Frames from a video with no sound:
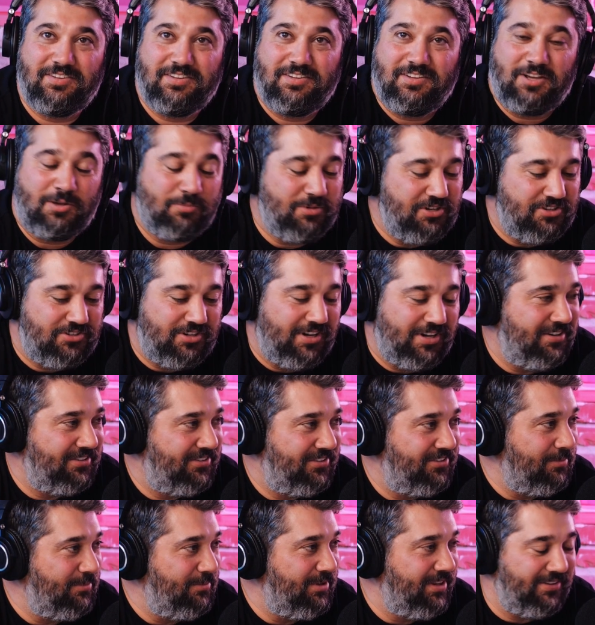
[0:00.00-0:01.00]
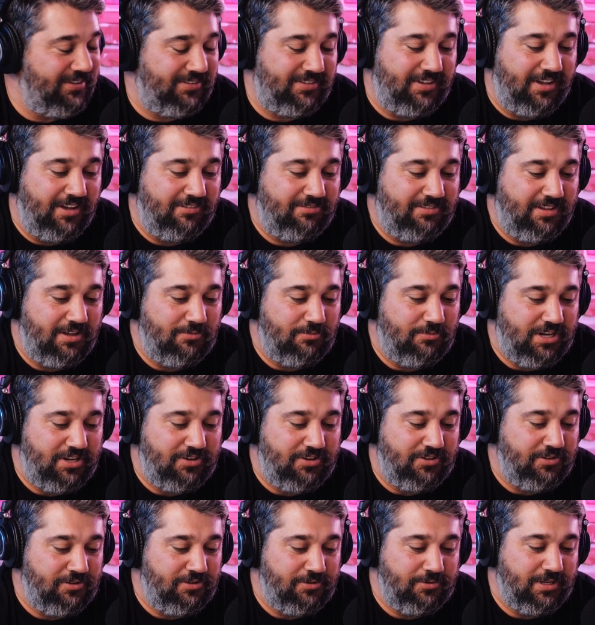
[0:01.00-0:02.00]
I'll be sharing some of the stuff that we
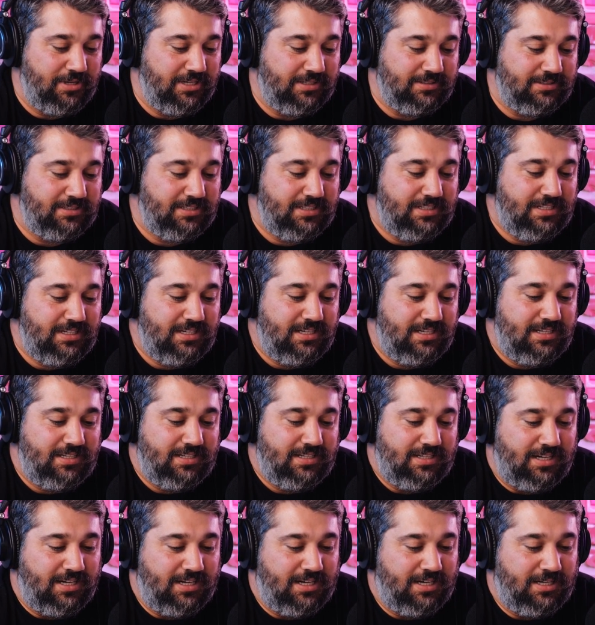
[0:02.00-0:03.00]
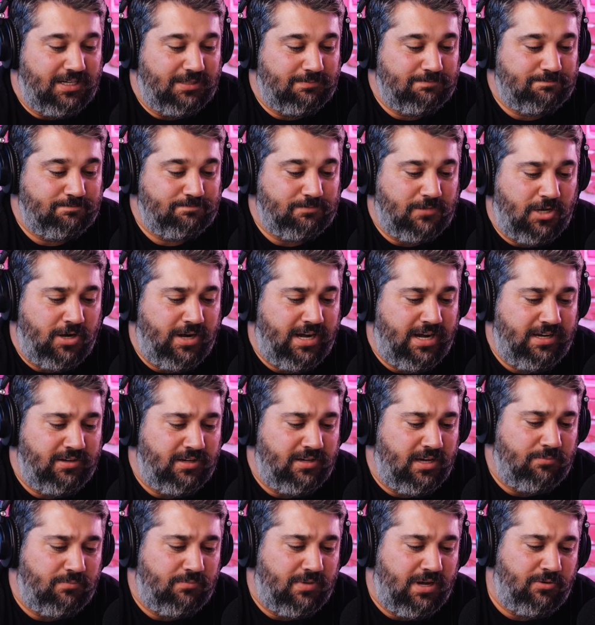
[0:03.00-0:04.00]
do. And all right,
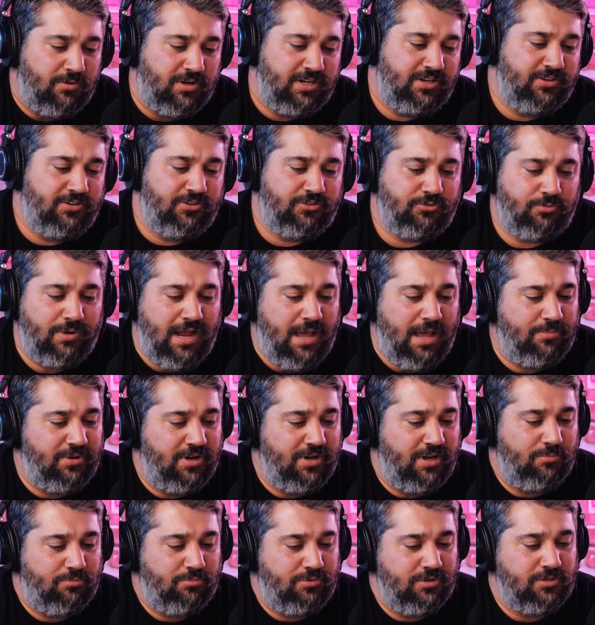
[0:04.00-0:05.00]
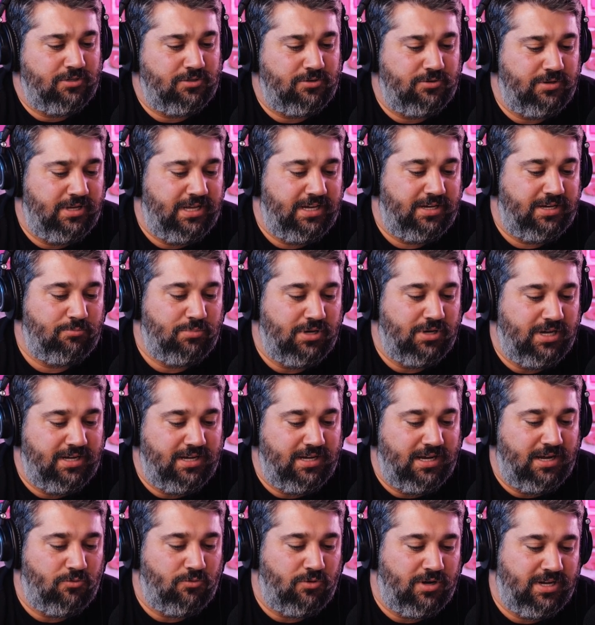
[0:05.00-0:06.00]
I want to just wrap it up real quick, but
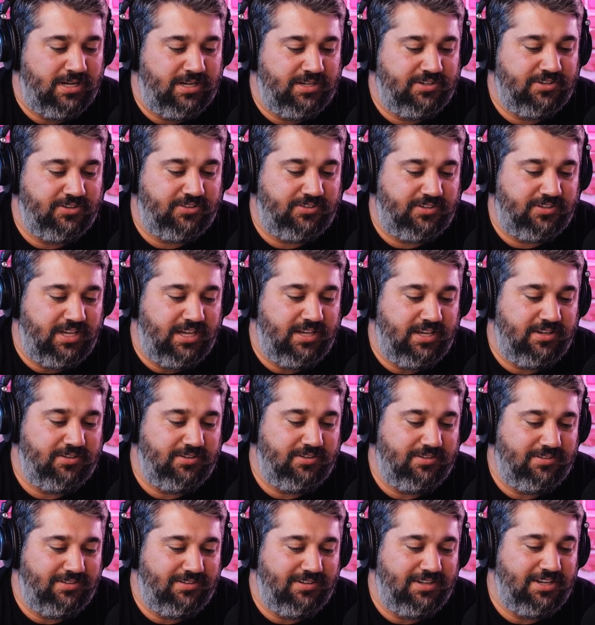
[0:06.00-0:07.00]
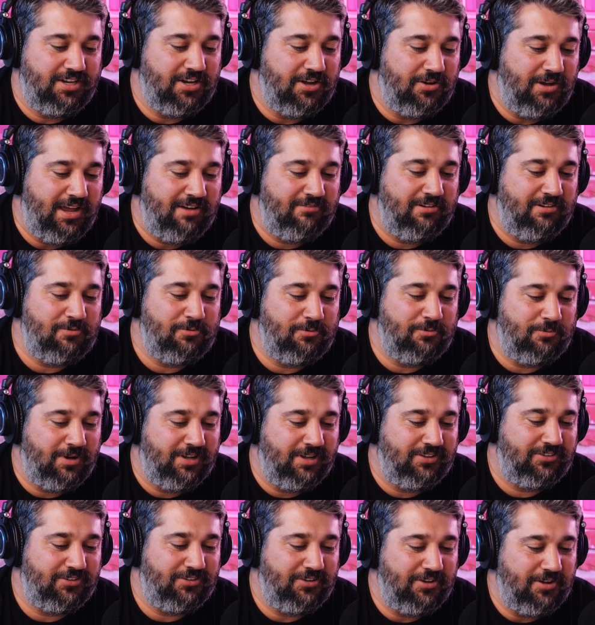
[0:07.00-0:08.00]
I want to just get everyone
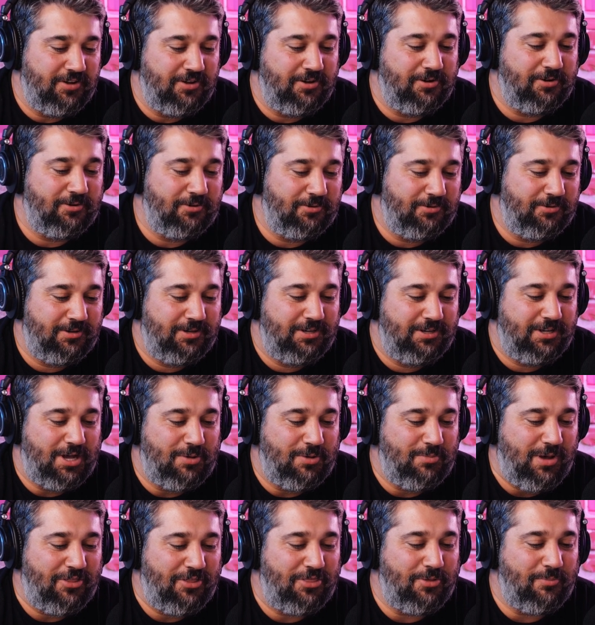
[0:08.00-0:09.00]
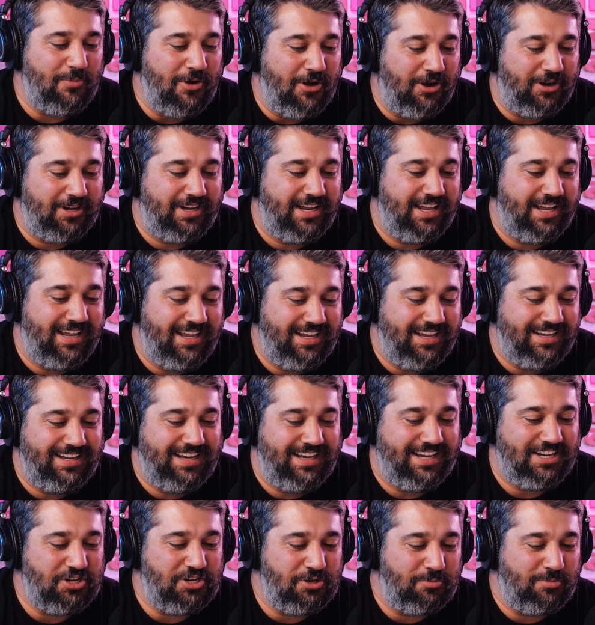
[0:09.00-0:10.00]
wants to know about the market
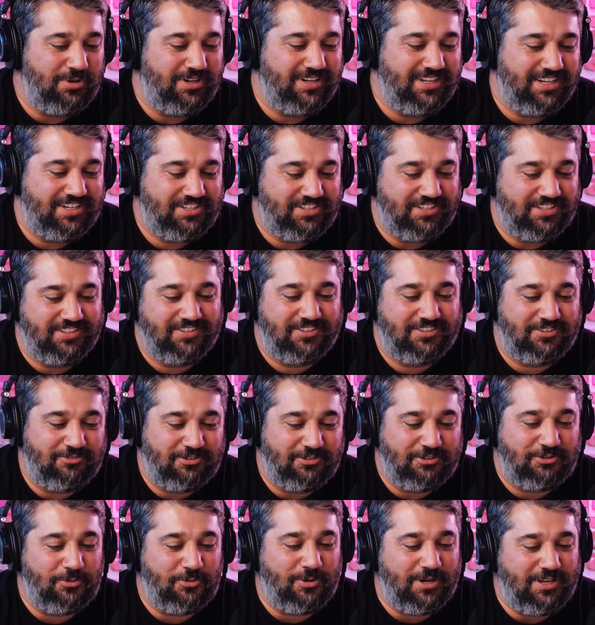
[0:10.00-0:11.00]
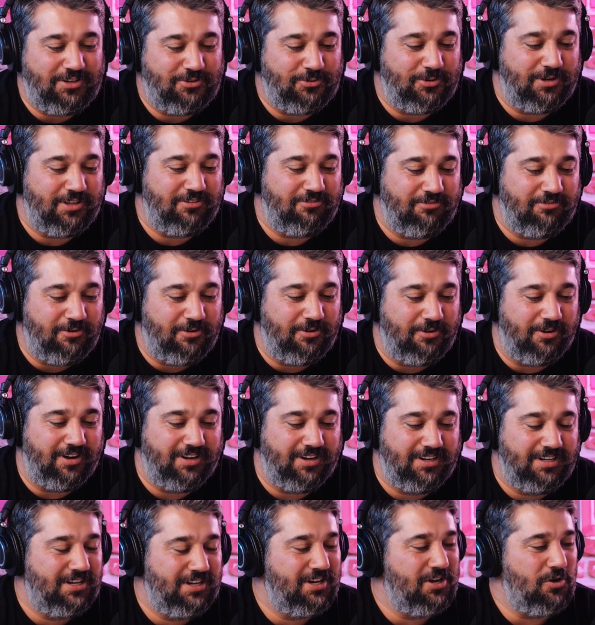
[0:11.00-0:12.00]
and your predictions for 2024.
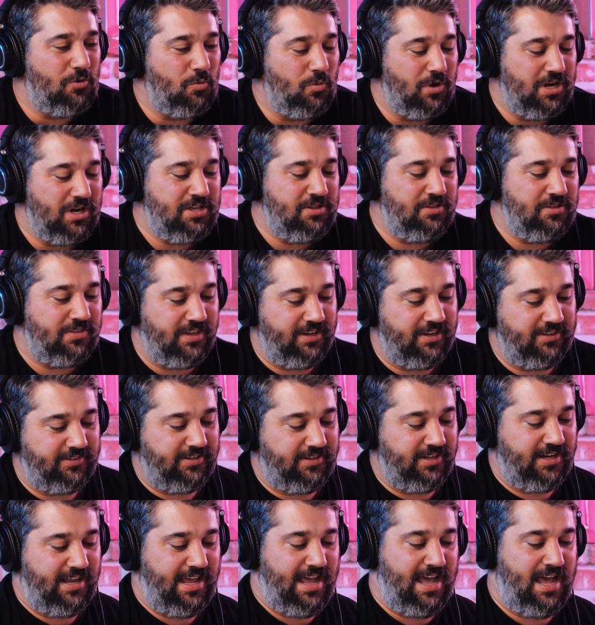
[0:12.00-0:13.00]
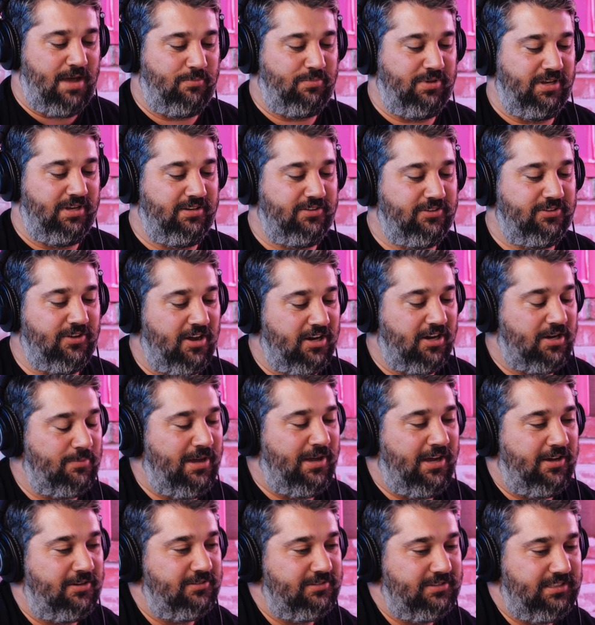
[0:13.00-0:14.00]
What do you think is going to happen? Talk
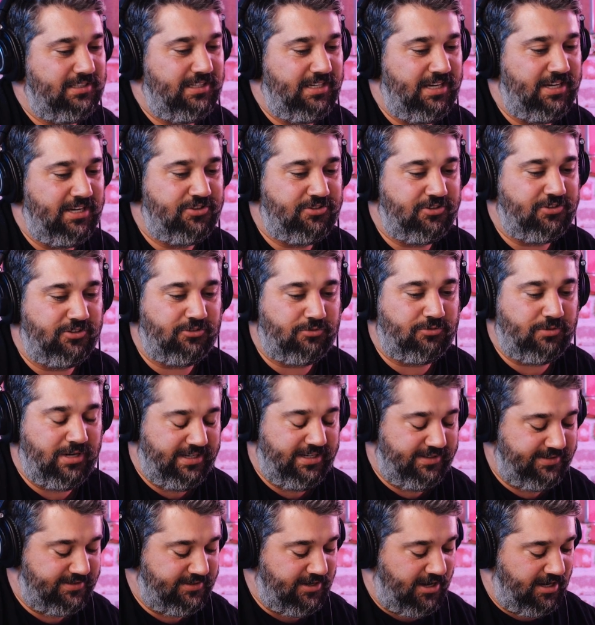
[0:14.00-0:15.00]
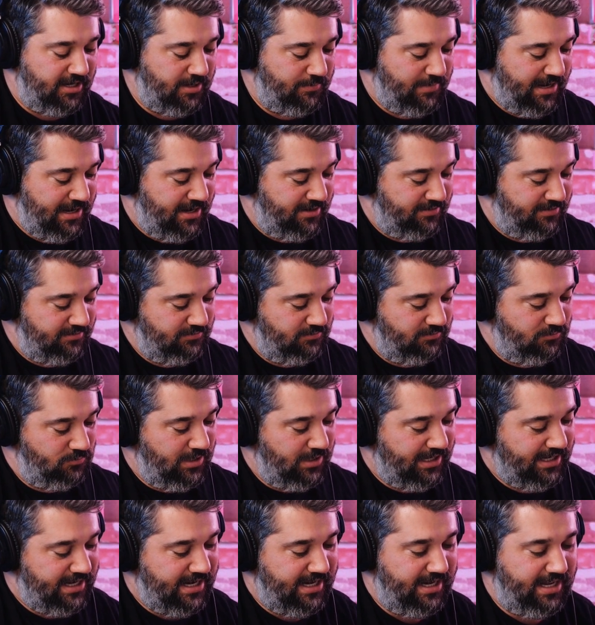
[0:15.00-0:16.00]
about interest rates. Talk about
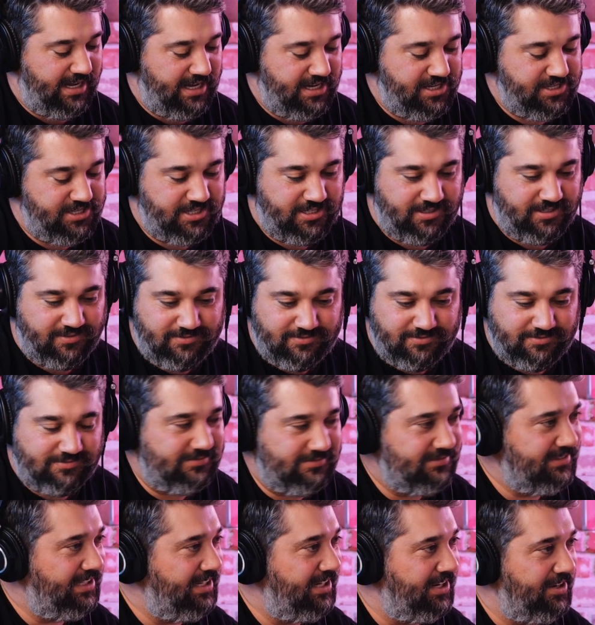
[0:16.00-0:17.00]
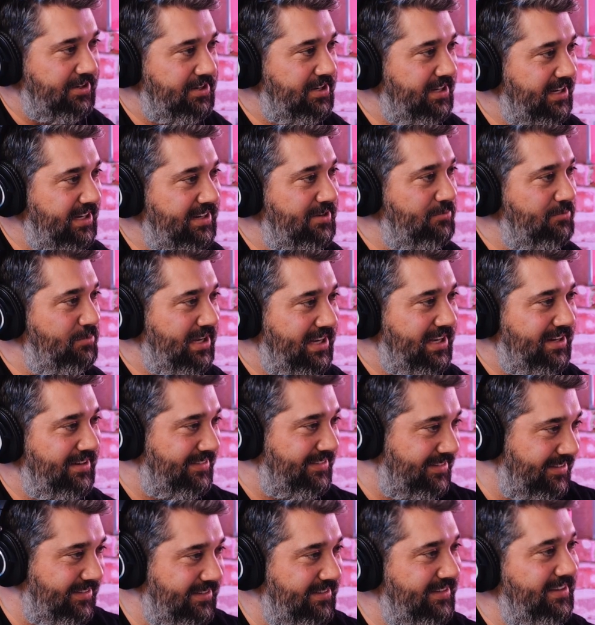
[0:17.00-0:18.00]
what kind of agent, you need to be to
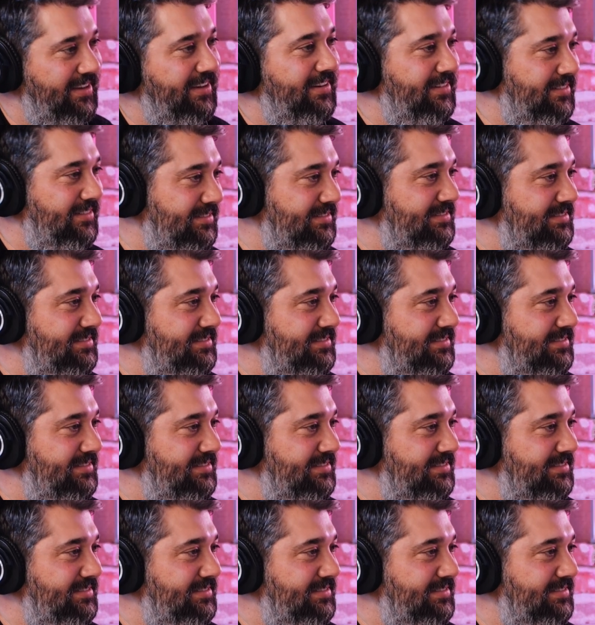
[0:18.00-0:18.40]
succeed.